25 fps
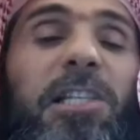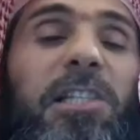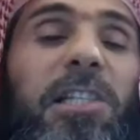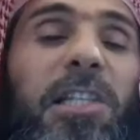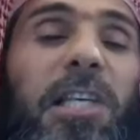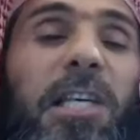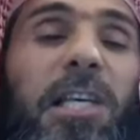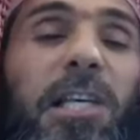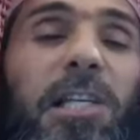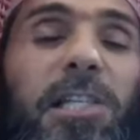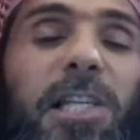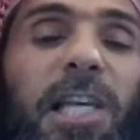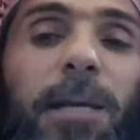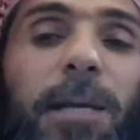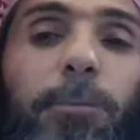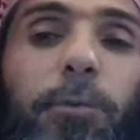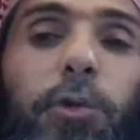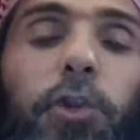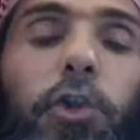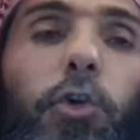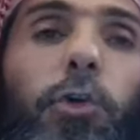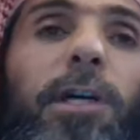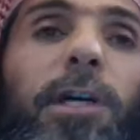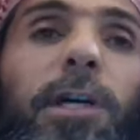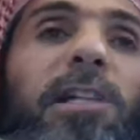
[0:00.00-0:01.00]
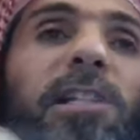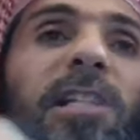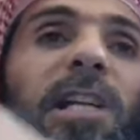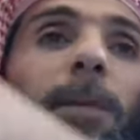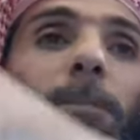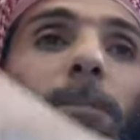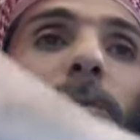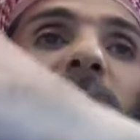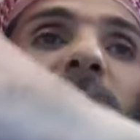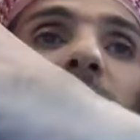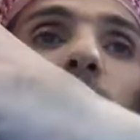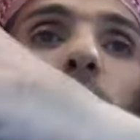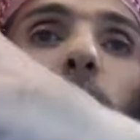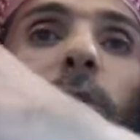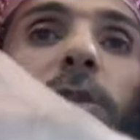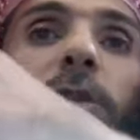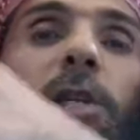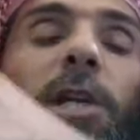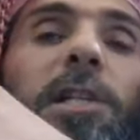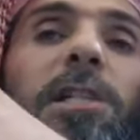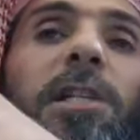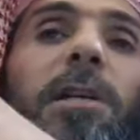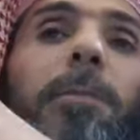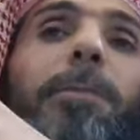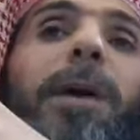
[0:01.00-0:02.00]
he sees him doing something which
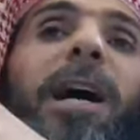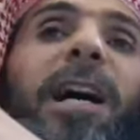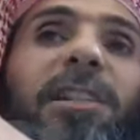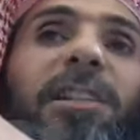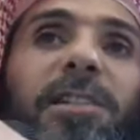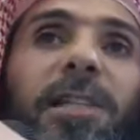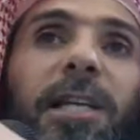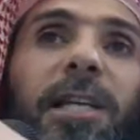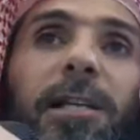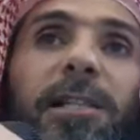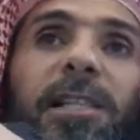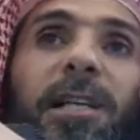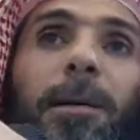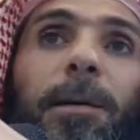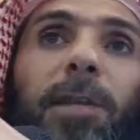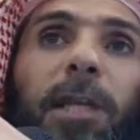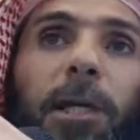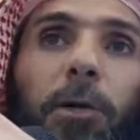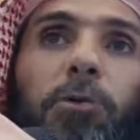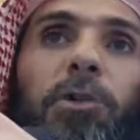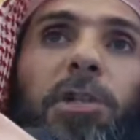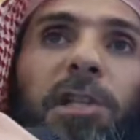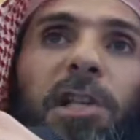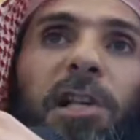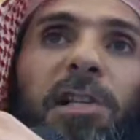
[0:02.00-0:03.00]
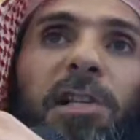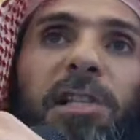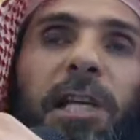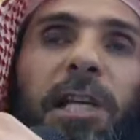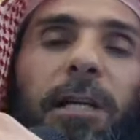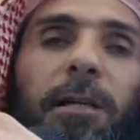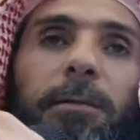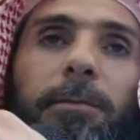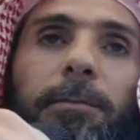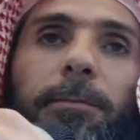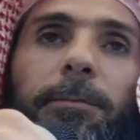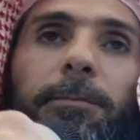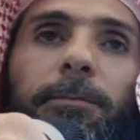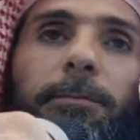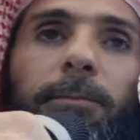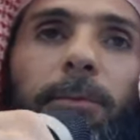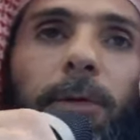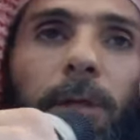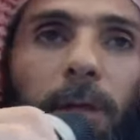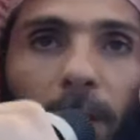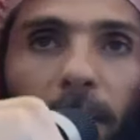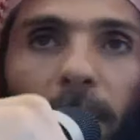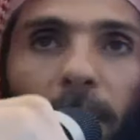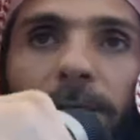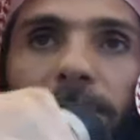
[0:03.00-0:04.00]
is a ma'asiyat, something which is a sin.
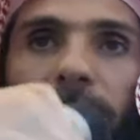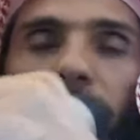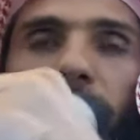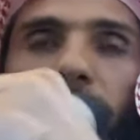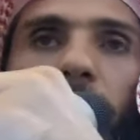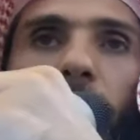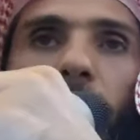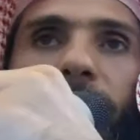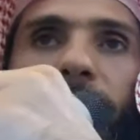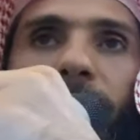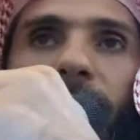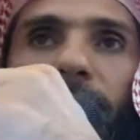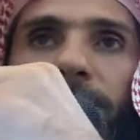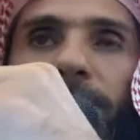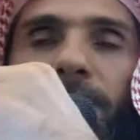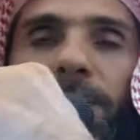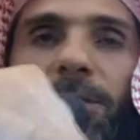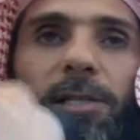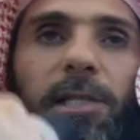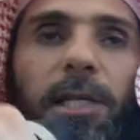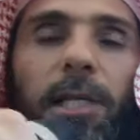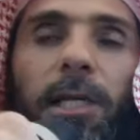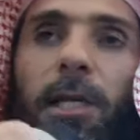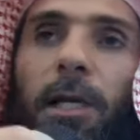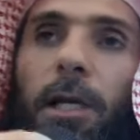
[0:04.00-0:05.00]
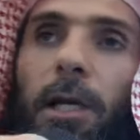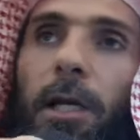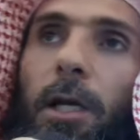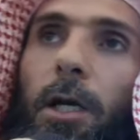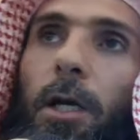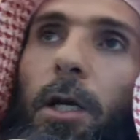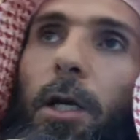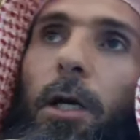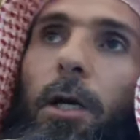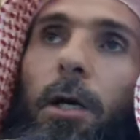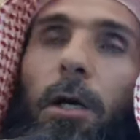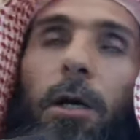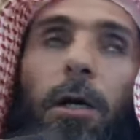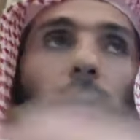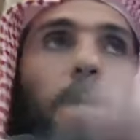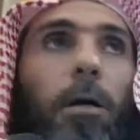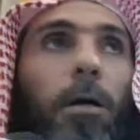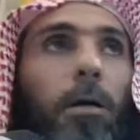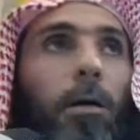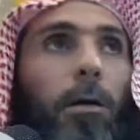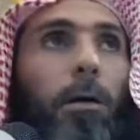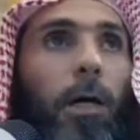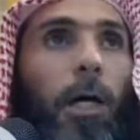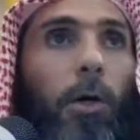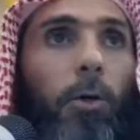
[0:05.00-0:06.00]
Huh? So nowadays they see.
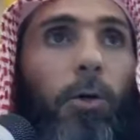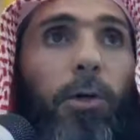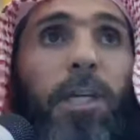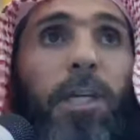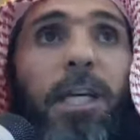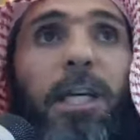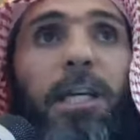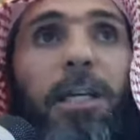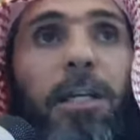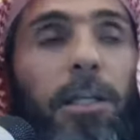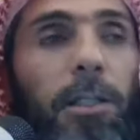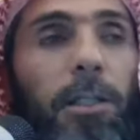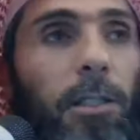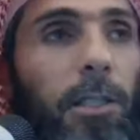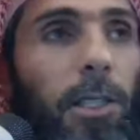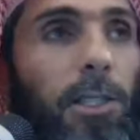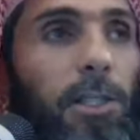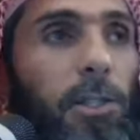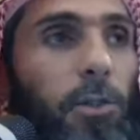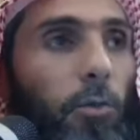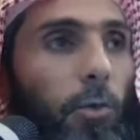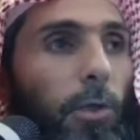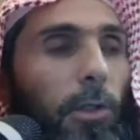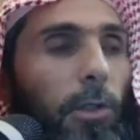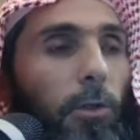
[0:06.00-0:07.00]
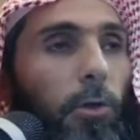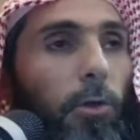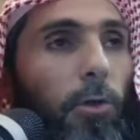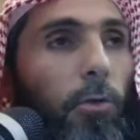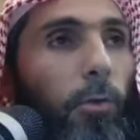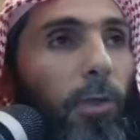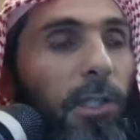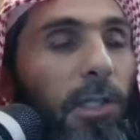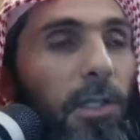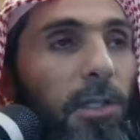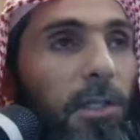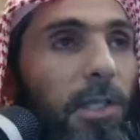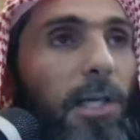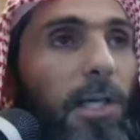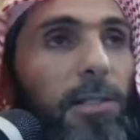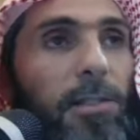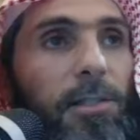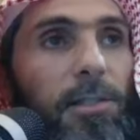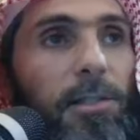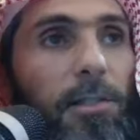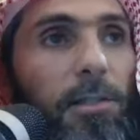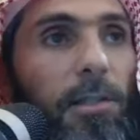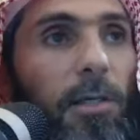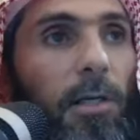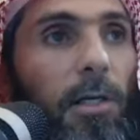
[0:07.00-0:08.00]
Our king is doing, look what he
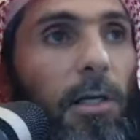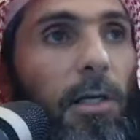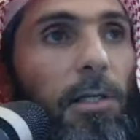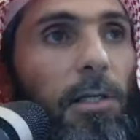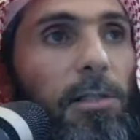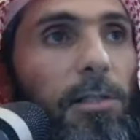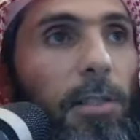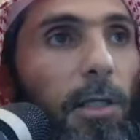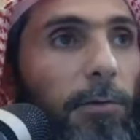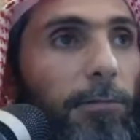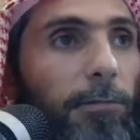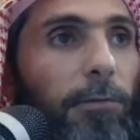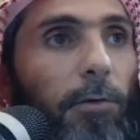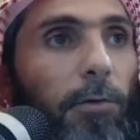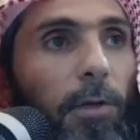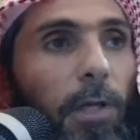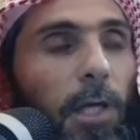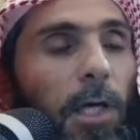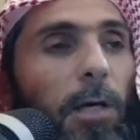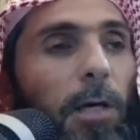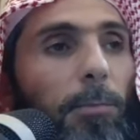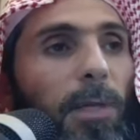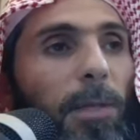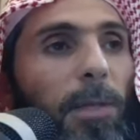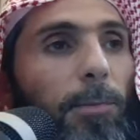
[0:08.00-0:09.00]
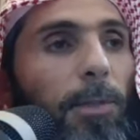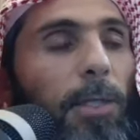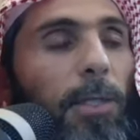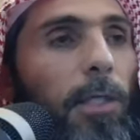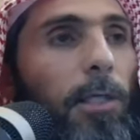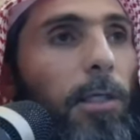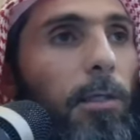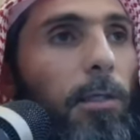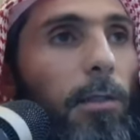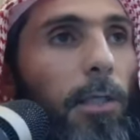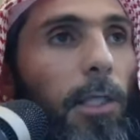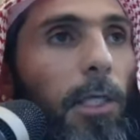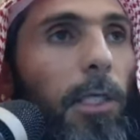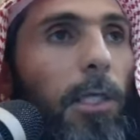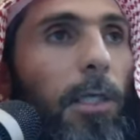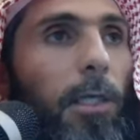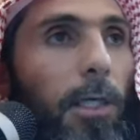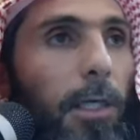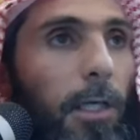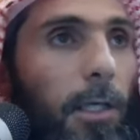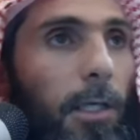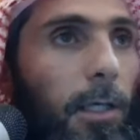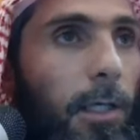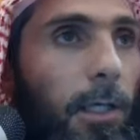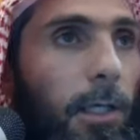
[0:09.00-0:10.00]
does. Astaghfirullah, maybe he
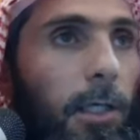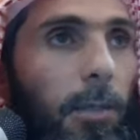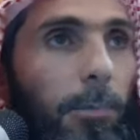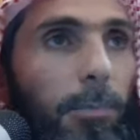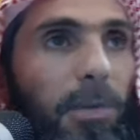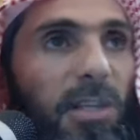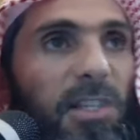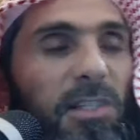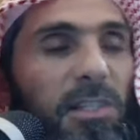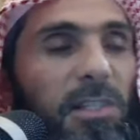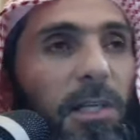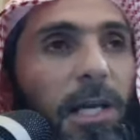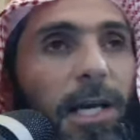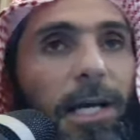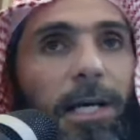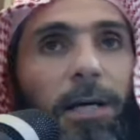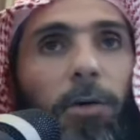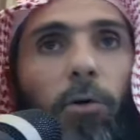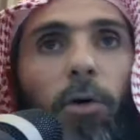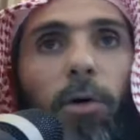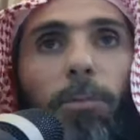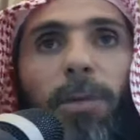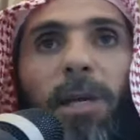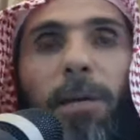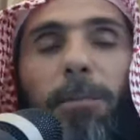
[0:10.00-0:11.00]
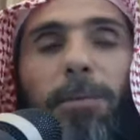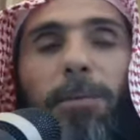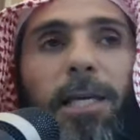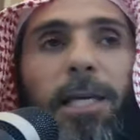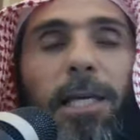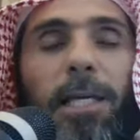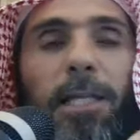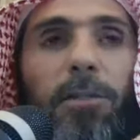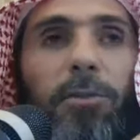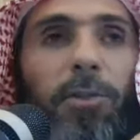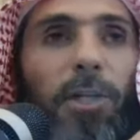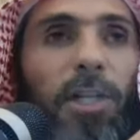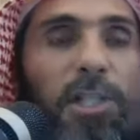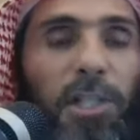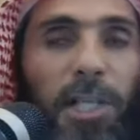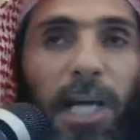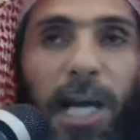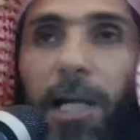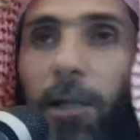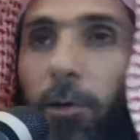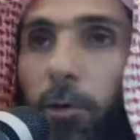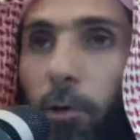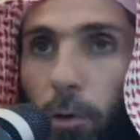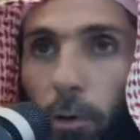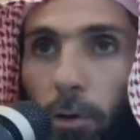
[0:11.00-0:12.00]
commits zina, or maybe he drinks
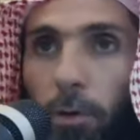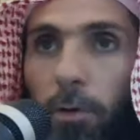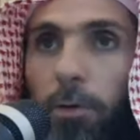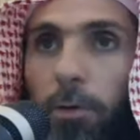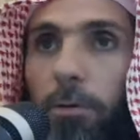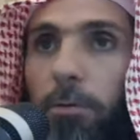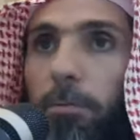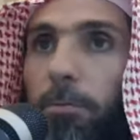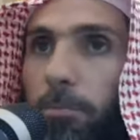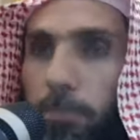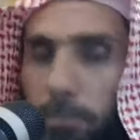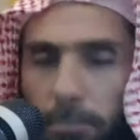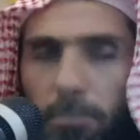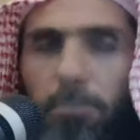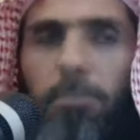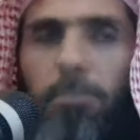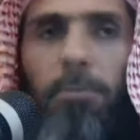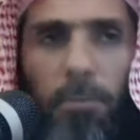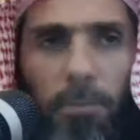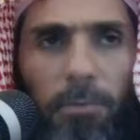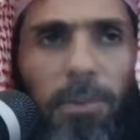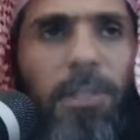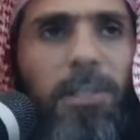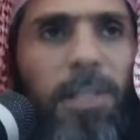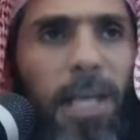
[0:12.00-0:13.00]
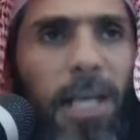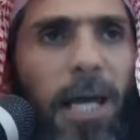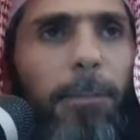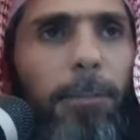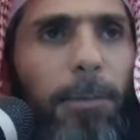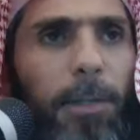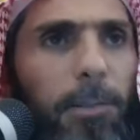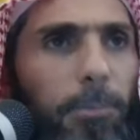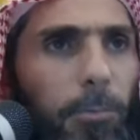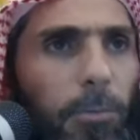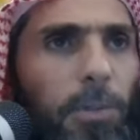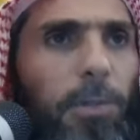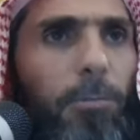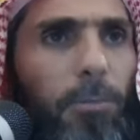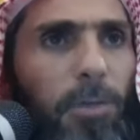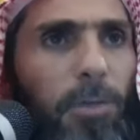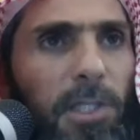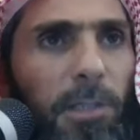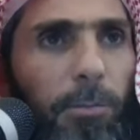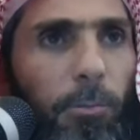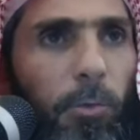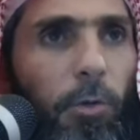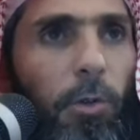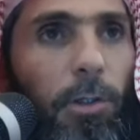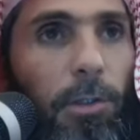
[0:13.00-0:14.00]
alcohol. This happened,
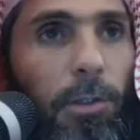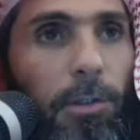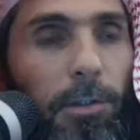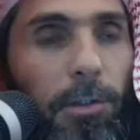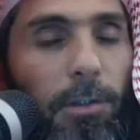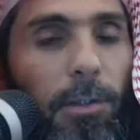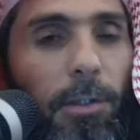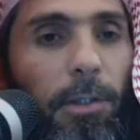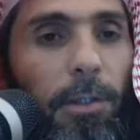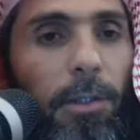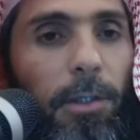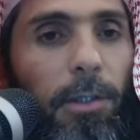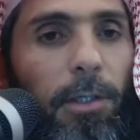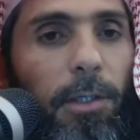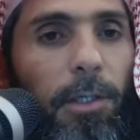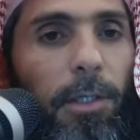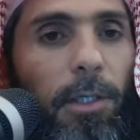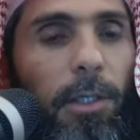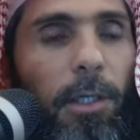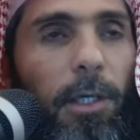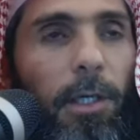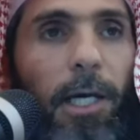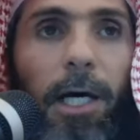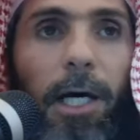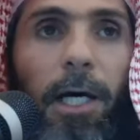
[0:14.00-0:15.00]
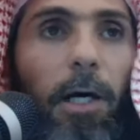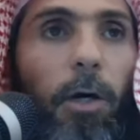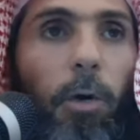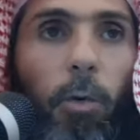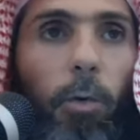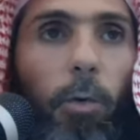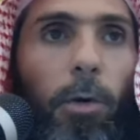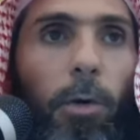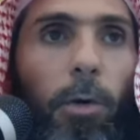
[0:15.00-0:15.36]
Muslim world. Yeah,